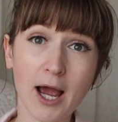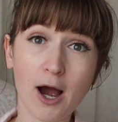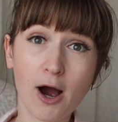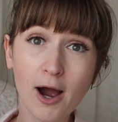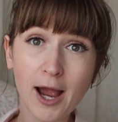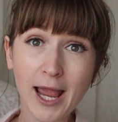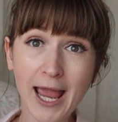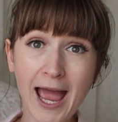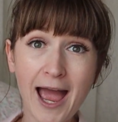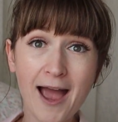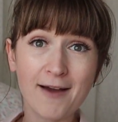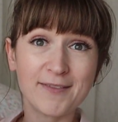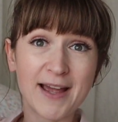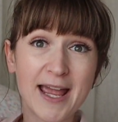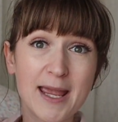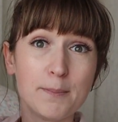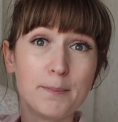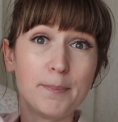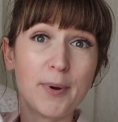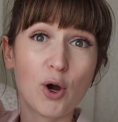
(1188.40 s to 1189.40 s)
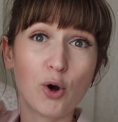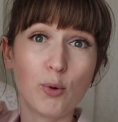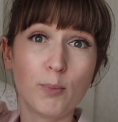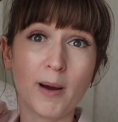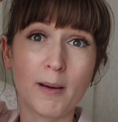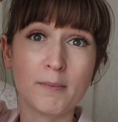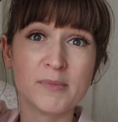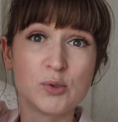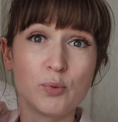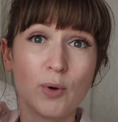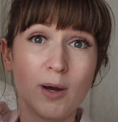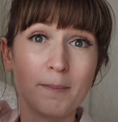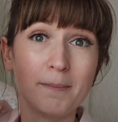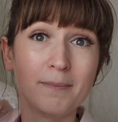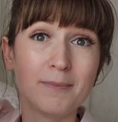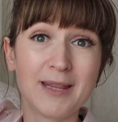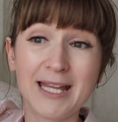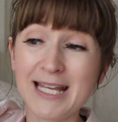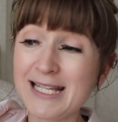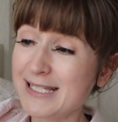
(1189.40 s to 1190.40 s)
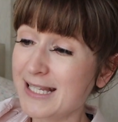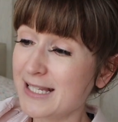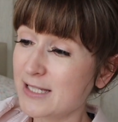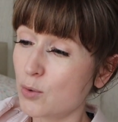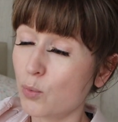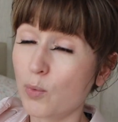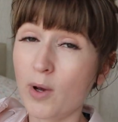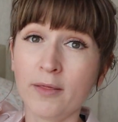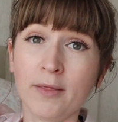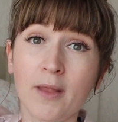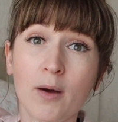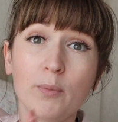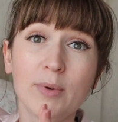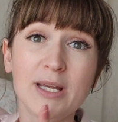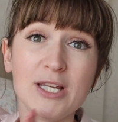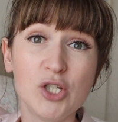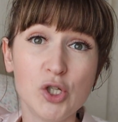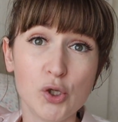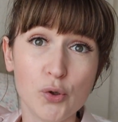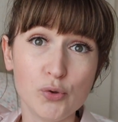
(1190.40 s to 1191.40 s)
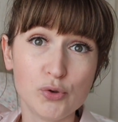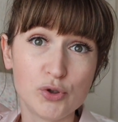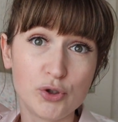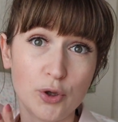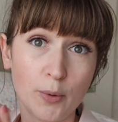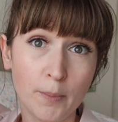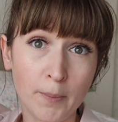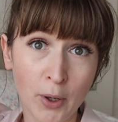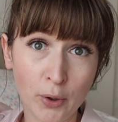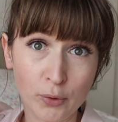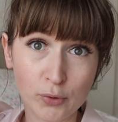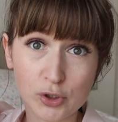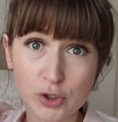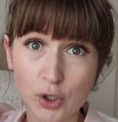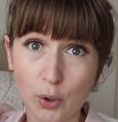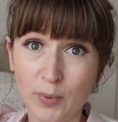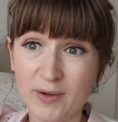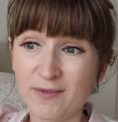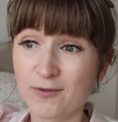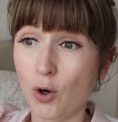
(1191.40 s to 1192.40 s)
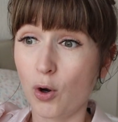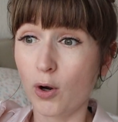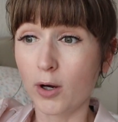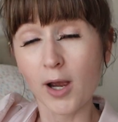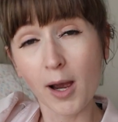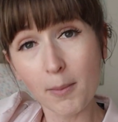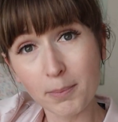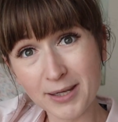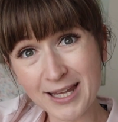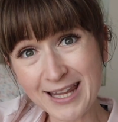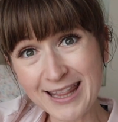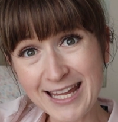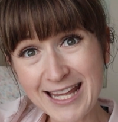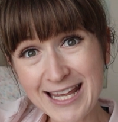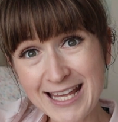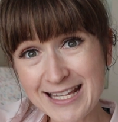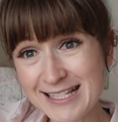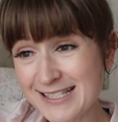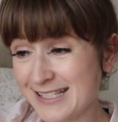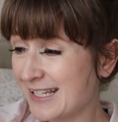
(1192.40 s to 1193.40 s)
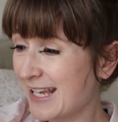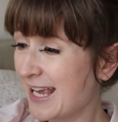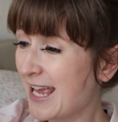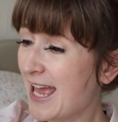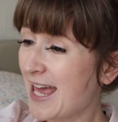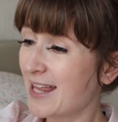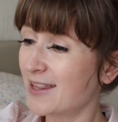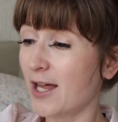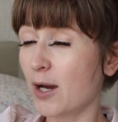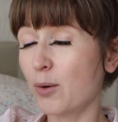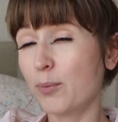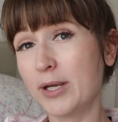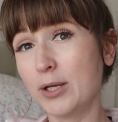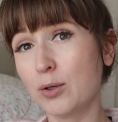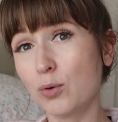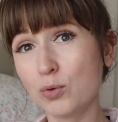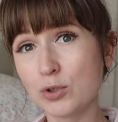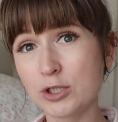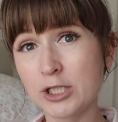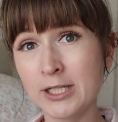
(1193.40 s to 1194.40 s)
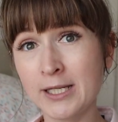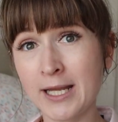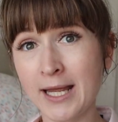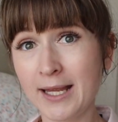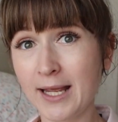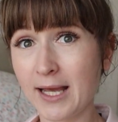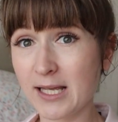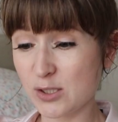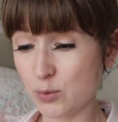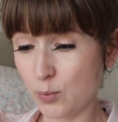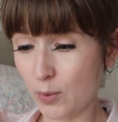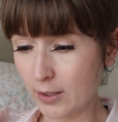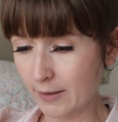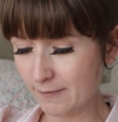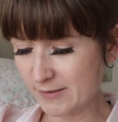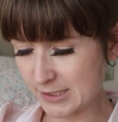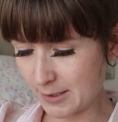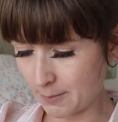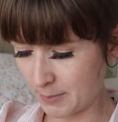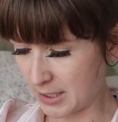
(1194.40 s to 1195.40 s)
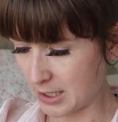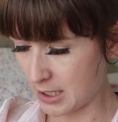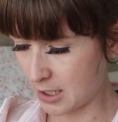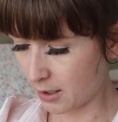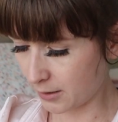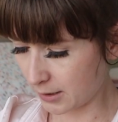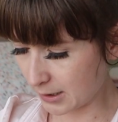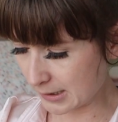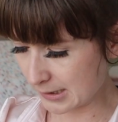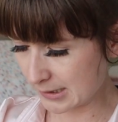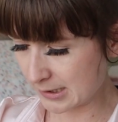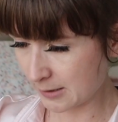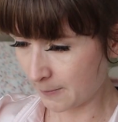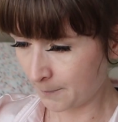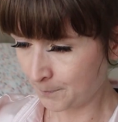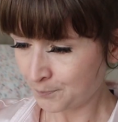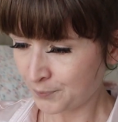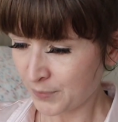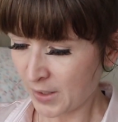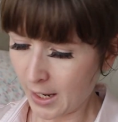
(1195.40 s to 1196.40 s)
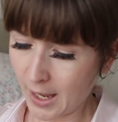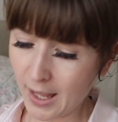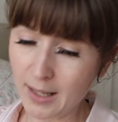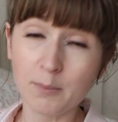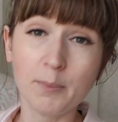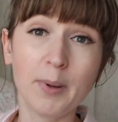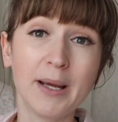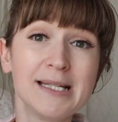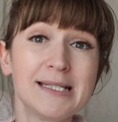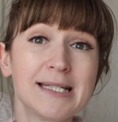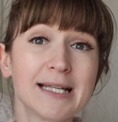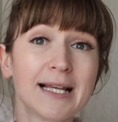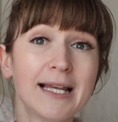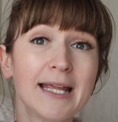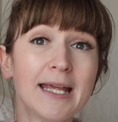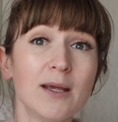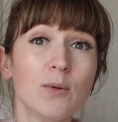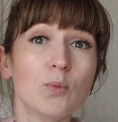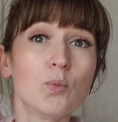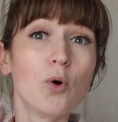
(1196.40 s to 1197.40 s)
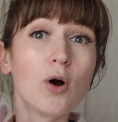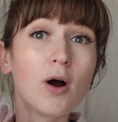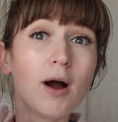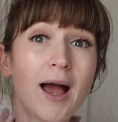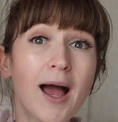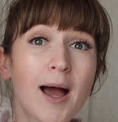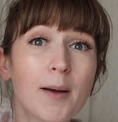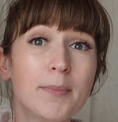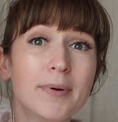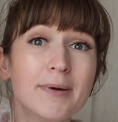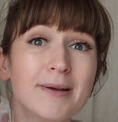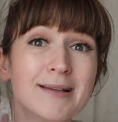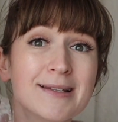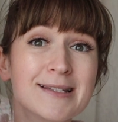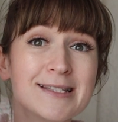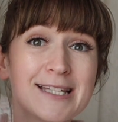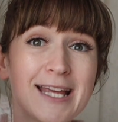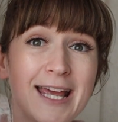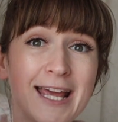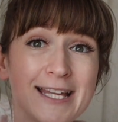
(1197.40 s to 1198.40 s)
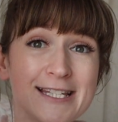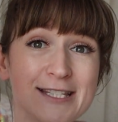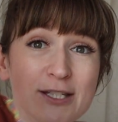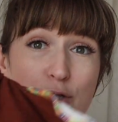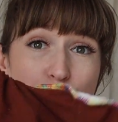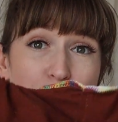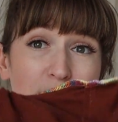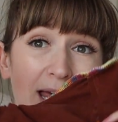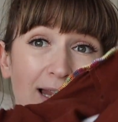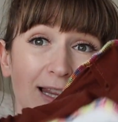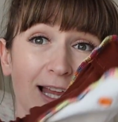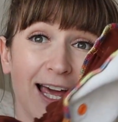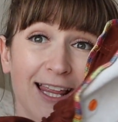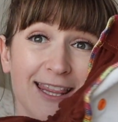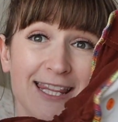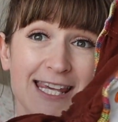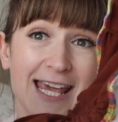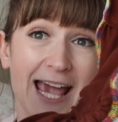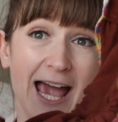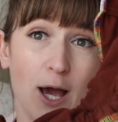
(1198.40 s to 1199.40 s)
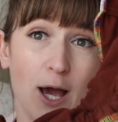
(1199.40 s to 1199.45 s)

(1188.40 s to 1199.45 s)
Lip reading: I have a Bell Bums one. This is the one that we use the most. So we've got a couple of these that we alternate as well as some of the others. And basically what happens is you get like the